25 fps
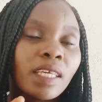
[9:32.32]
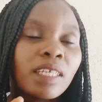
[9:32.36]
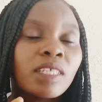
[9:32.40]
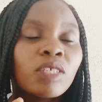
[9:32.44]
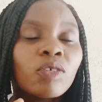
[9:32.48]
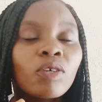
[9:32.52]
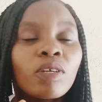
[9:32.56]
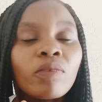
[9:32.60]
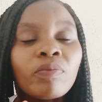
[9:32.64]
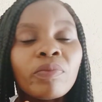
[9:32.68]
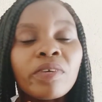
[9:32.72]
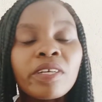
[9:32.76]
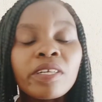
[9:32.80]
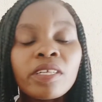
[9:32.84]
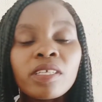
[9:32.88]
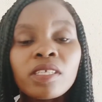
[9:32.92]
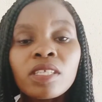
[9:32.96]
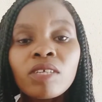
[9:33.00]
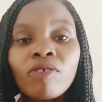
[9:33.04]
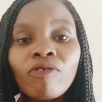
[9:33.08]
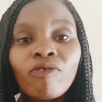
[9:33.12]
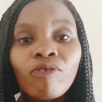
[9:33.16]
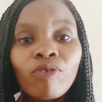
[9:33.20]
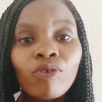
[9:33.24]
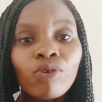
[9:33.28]
it will be risk
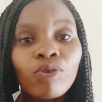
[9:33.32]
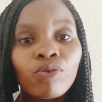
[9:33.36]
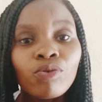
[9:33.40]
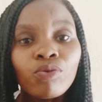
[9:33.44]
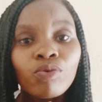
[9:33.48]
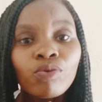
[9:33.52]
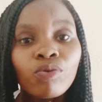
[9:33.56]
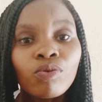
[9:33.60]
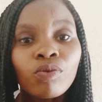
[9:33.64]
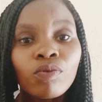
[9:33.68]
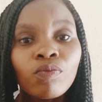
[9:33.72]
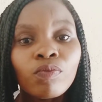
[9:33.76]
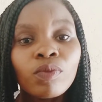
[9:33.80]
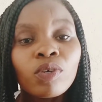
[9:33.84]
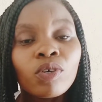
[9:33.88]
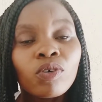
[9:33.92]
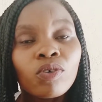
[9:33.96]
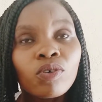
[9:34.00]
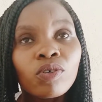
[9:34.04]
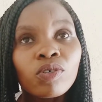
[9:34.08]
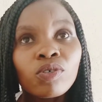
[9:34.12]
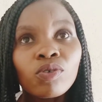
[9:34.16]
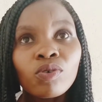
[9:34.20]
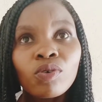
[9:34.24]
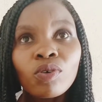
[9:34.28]
for you
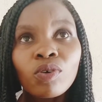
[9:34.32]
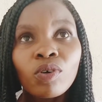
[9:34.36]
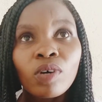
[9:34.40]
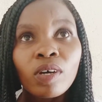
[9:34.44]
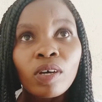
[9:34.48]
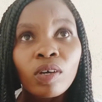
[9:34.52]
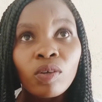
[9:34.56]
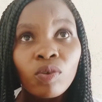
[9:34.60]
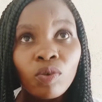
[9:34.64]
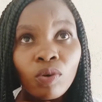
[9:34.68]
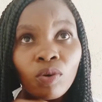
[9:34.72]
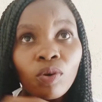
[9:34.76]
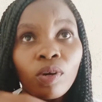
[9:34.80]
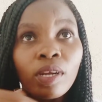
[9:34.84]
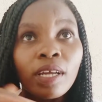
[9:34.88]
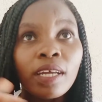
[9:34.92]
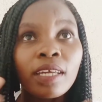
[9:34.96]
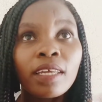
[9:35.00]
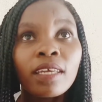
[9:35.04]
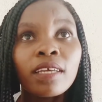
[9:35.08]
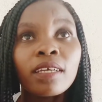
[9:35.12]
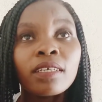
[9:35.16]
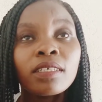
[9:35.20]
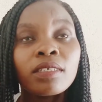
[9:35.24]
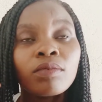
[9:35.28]
because you're not, you're gonna
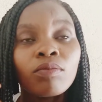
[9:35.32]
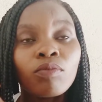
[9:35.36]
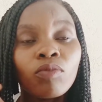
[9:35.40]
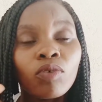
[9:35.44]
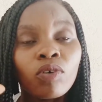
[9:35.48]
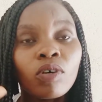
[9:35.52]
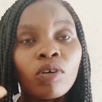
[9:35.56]
get